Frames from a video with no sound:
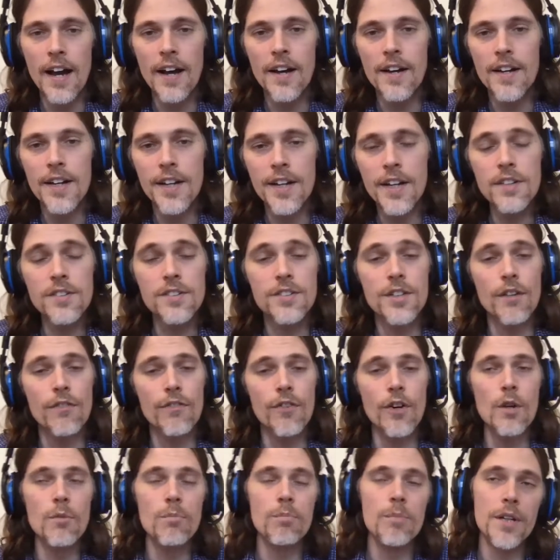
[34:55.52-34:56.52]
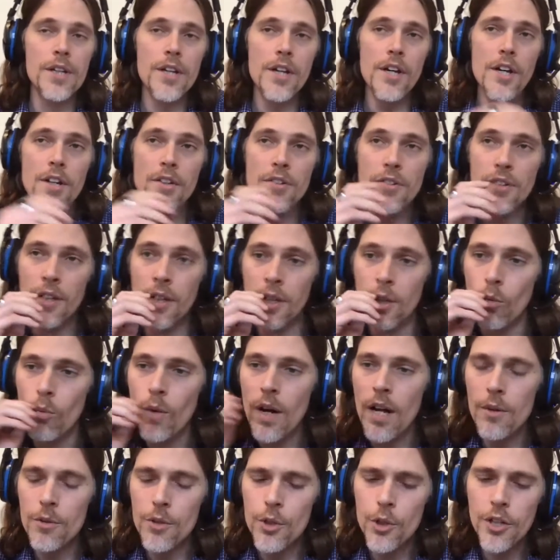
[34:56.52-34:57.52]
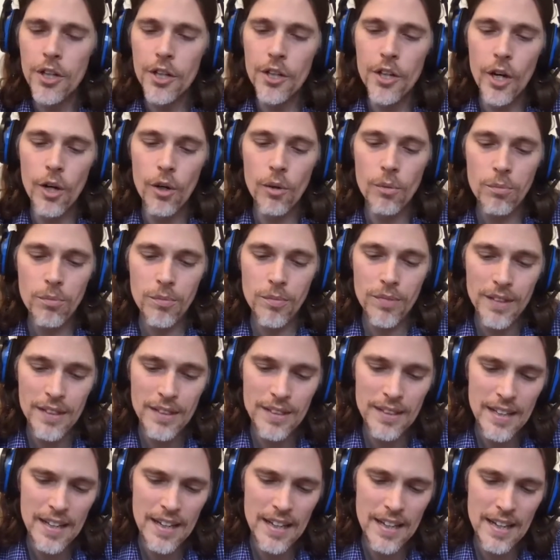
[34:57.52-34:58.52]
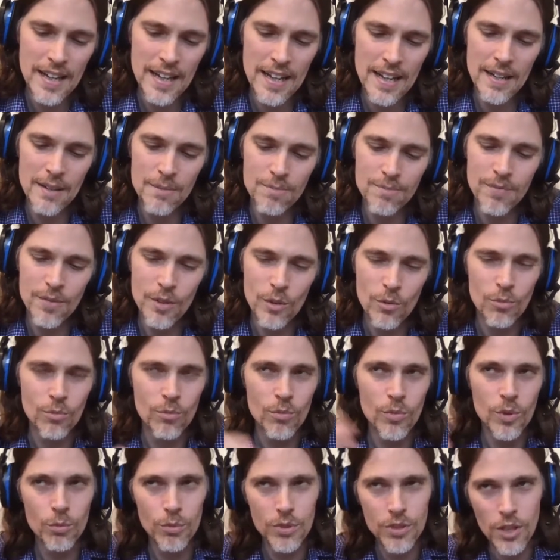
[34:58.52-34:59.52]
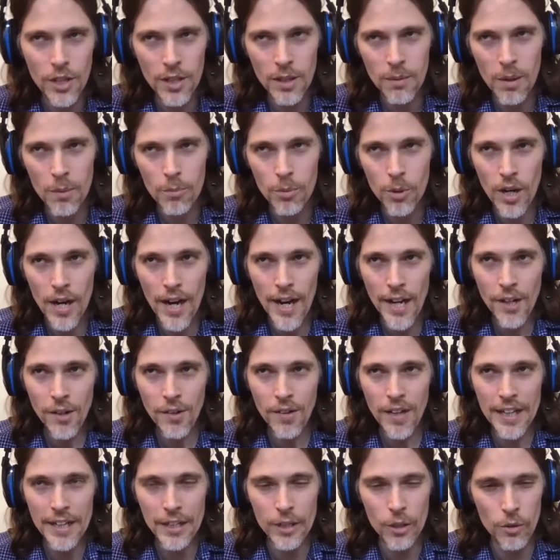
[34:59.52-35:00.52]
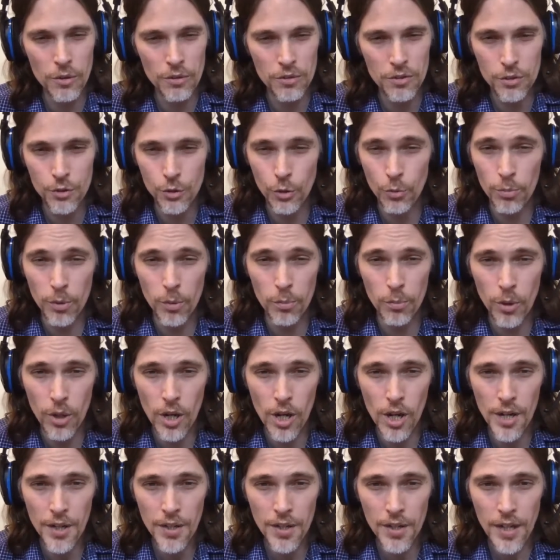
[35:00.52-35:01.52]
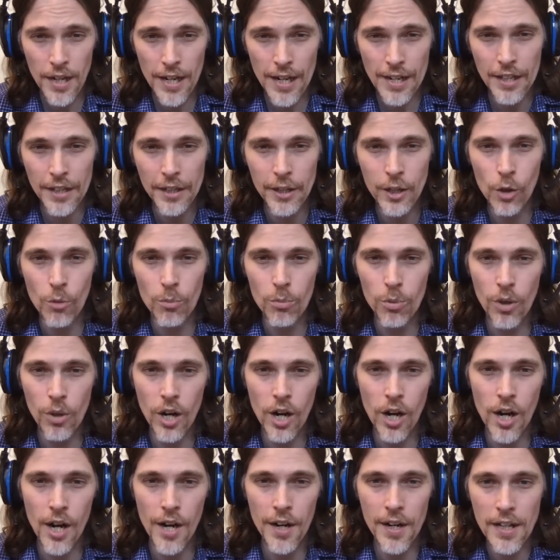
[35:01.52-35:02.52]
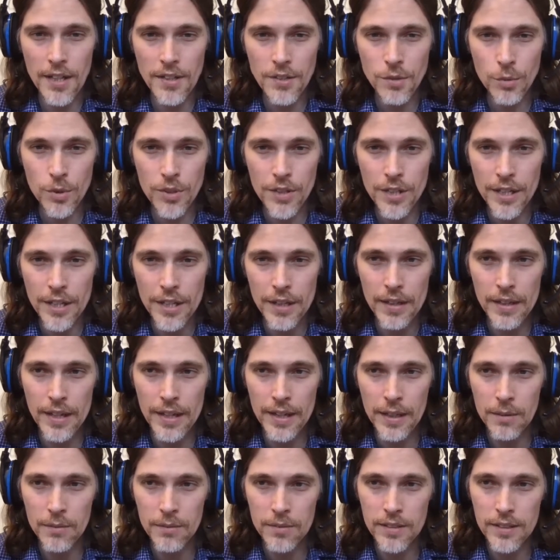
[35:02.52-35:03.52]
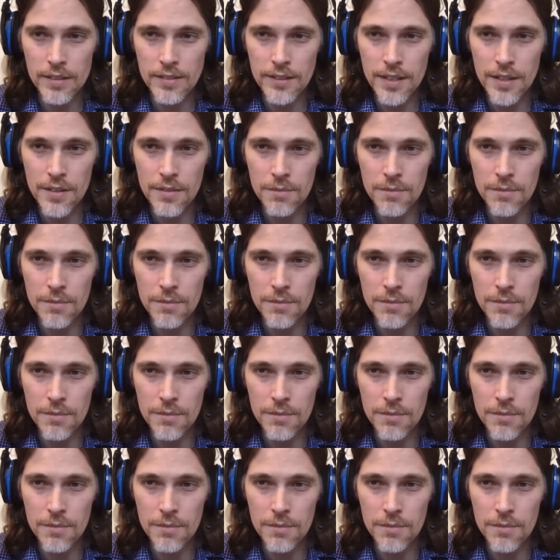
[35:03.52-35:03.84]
it is different because, well, you can go, when we talk about broad, I don't like going super broad. I can sure. go broad as within like, let's say,